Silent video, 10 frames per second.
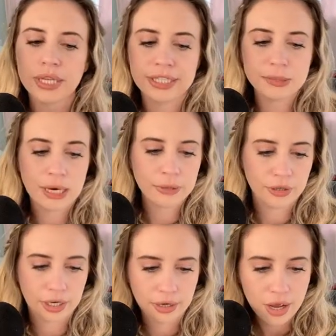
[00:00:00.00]
He's probably
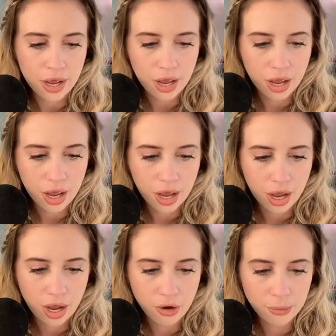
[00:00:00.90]
gone.
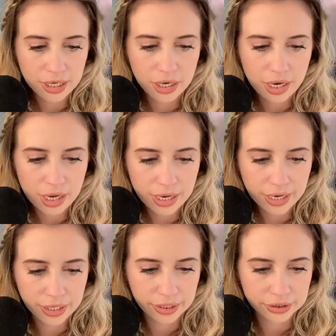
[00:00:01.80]
Oh my
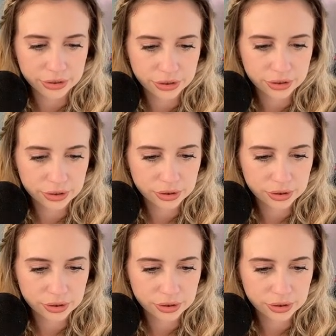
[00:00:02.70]
gosh.